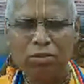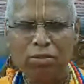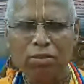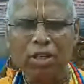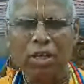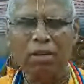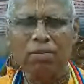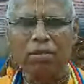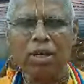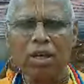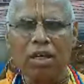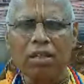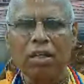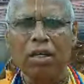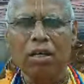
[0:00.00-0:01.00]
He was full
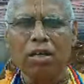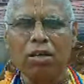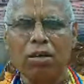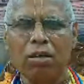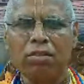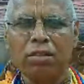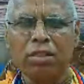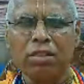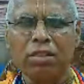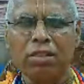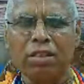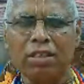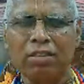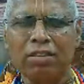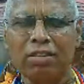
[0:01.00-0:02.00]
of Radha
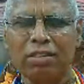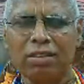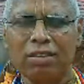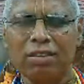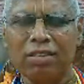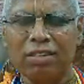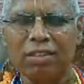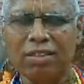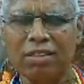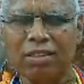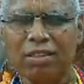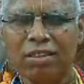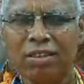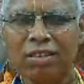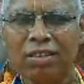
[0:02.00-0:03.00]

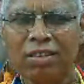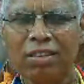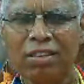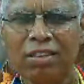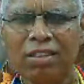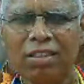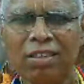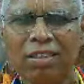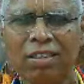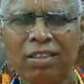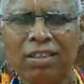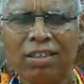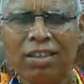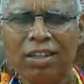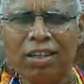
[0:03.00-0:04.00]
consciousness.
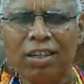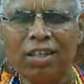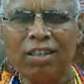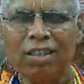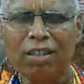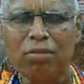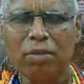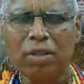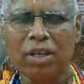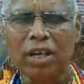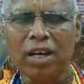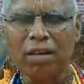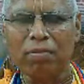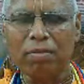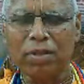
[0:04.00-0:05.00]
And then what
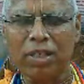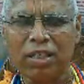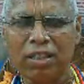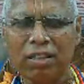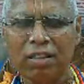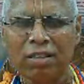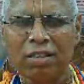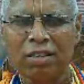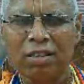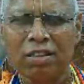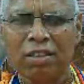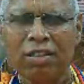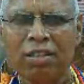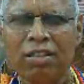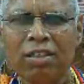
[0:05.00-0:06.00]
happened?
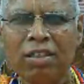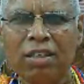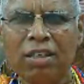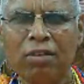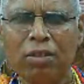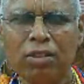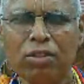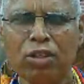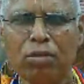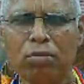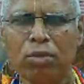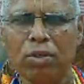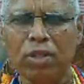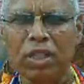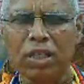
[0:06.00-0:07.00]
He was no
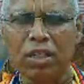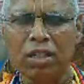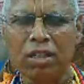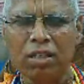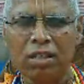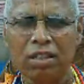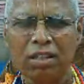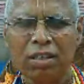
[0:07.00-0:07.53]
more